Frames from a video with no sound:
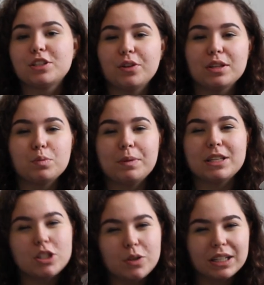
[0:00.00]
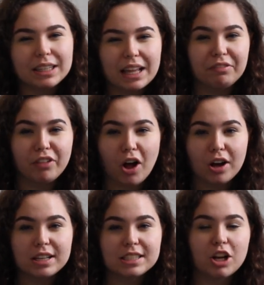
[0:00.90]
So this will be student-led
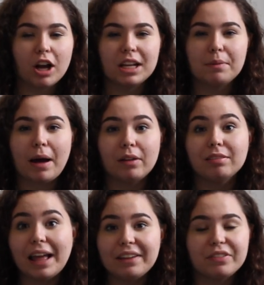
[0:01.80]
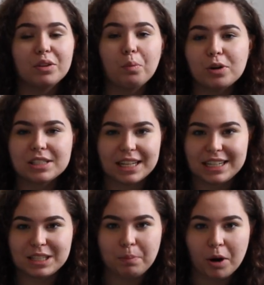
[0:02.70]
vlogs talking about life in the War
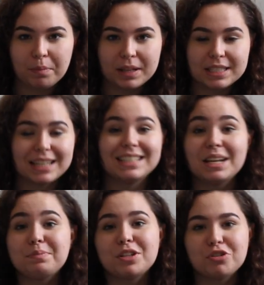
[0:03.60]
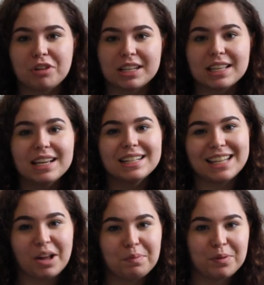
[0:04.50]
Studies department and tips and tricks to
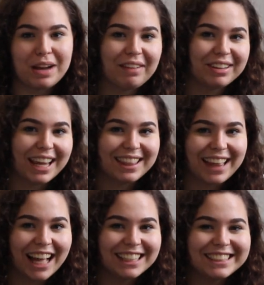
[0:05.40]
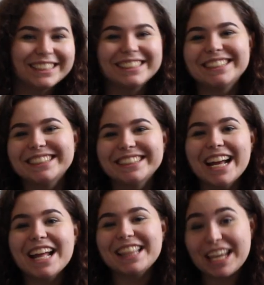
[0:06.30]
help you navigate that.
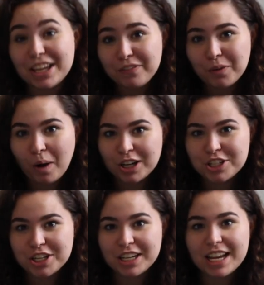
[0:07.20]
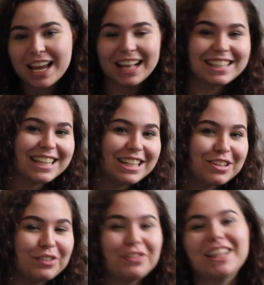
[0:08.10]
Thank you for watching and stay
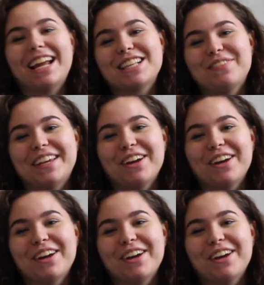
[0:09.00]
tuned for the next